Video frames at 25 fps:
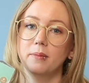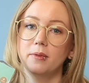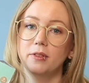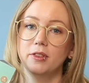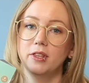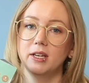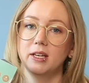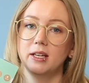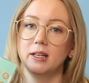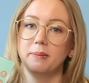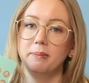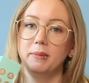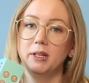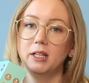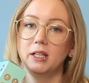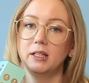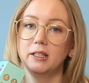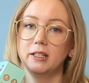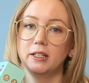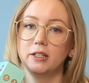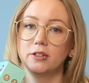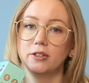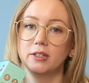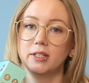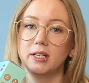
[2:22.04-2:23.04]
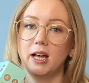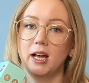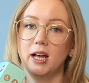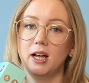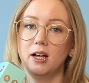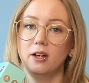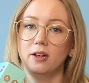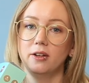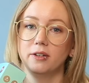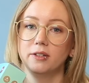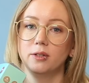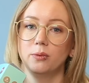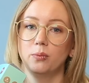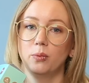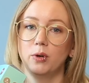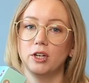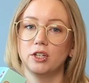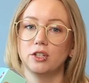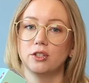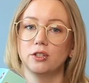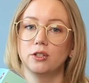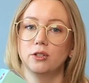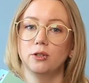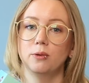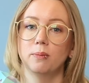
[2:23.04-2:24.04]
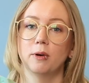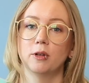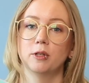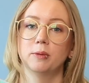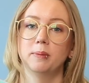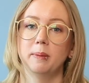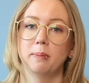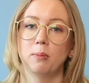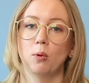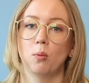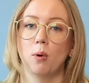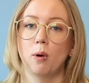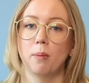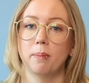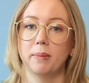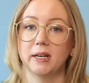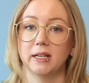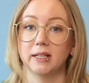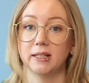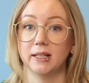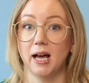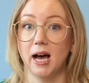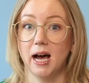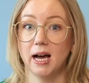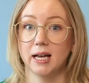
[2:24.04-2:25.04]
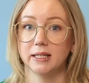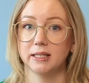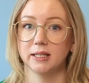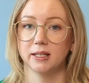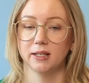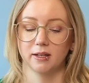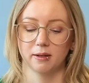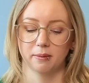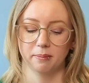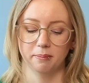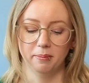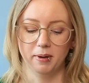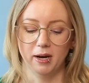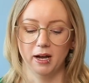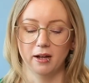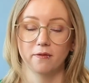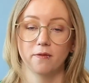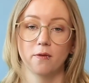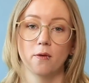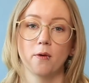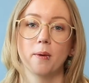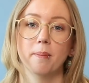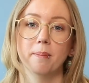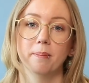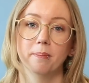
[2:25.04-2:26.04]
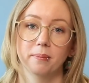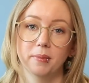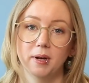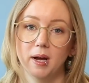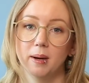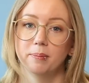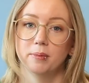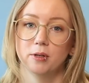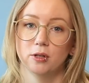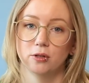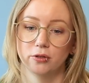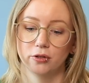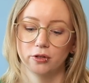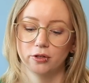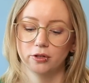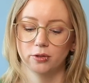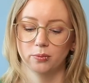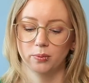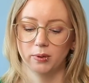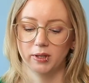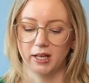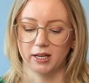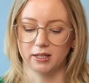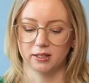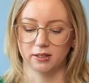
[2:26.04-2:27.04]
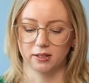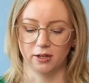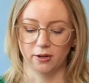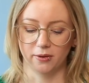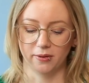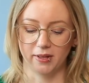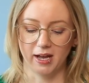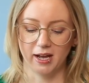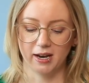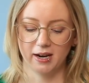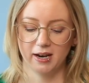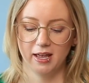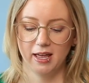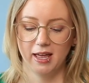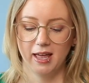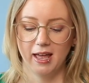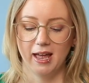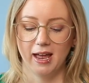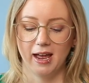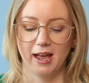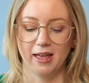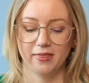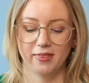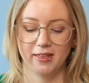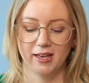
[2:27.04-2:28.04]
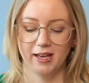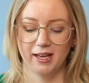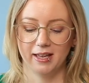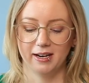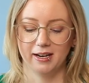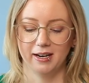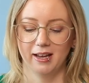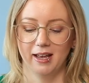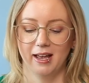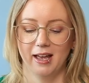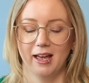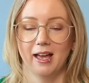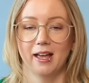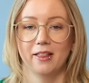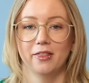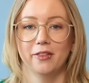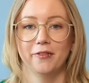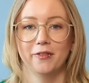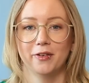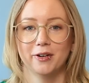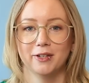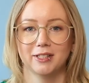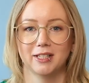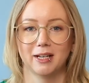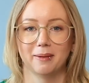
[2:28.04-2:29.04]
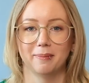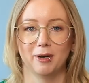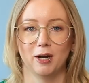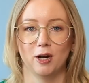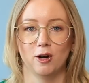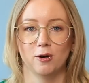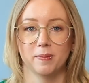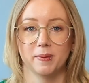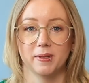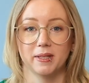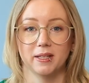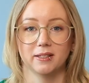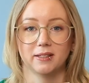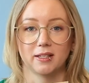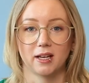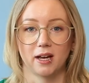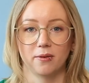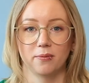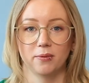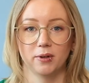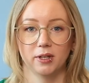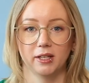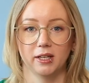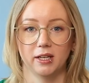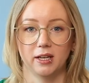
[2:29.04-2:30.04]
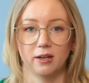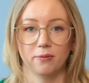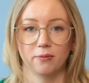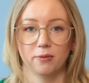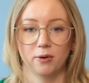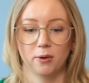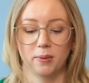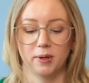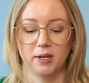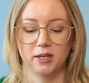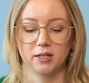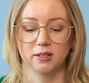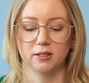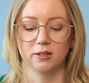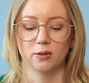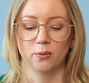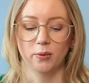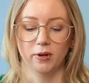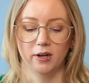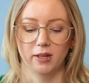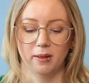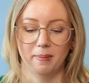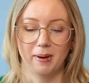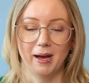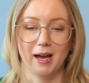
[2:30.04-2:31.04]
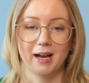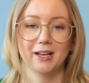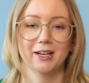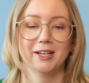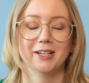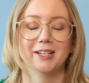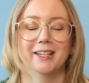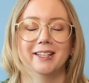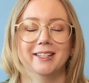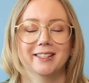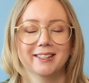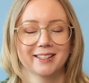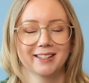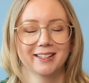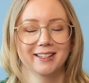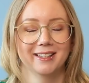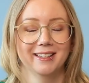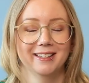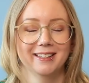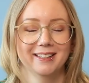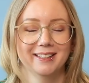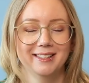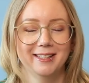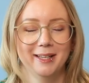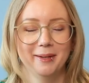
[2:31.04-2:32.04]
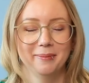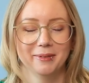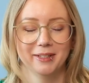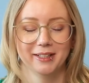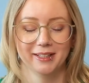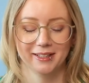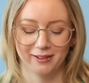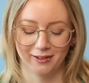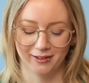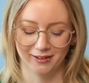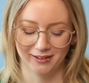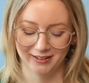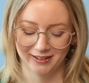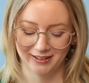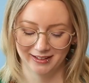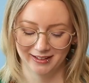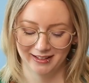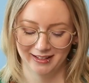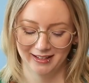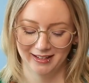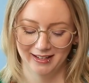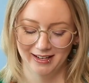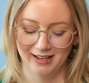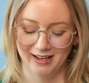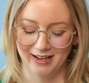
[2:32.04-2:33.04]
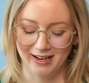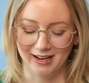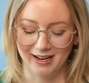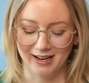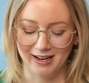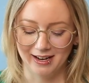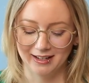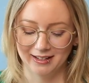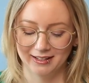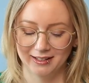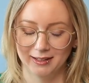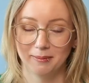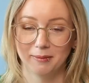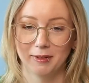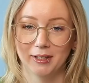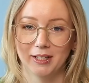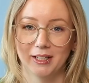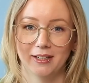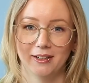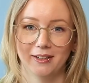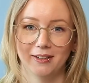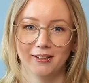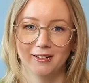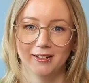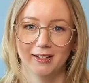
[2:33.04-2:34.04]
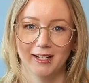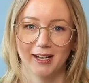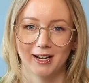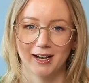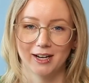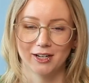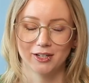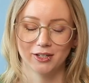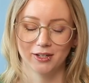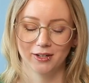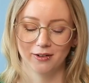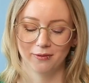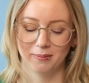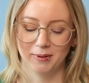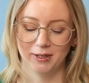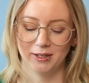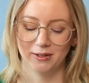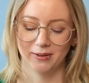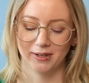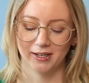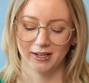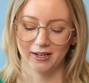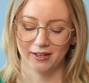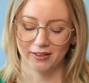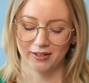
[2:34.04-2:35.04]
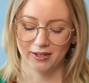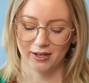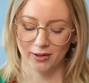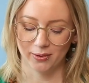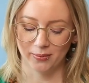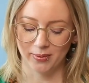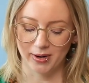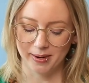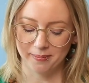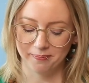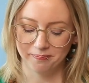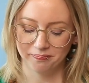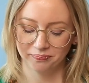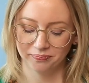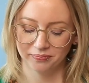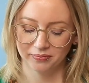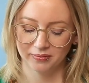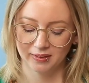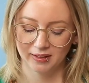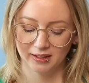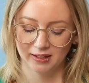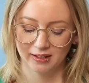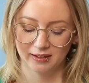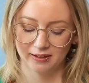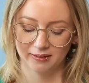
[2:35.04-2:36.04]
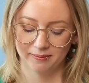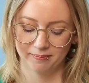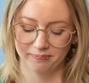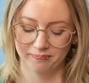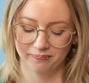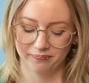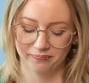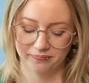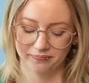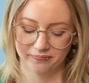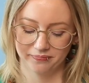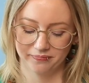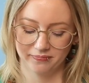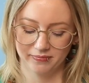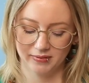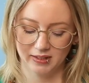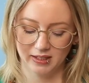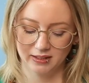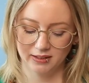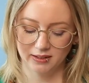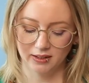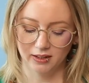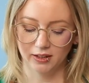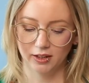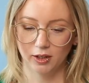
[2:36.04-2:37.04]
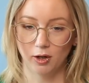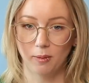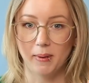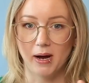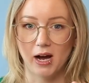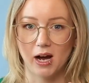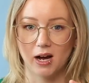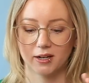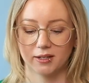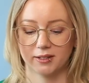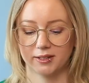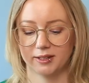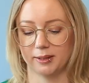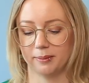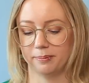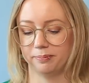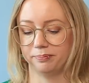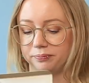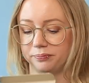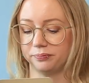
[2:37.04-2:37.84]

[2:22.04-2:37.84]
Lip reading: the milliliters held, which to most people won't mean a lot, but for cup users, we like to know that. And then the first time I opened this, I really ruined one of the packages. Seemed a little like I should have been doing it on the other way. It's a little box,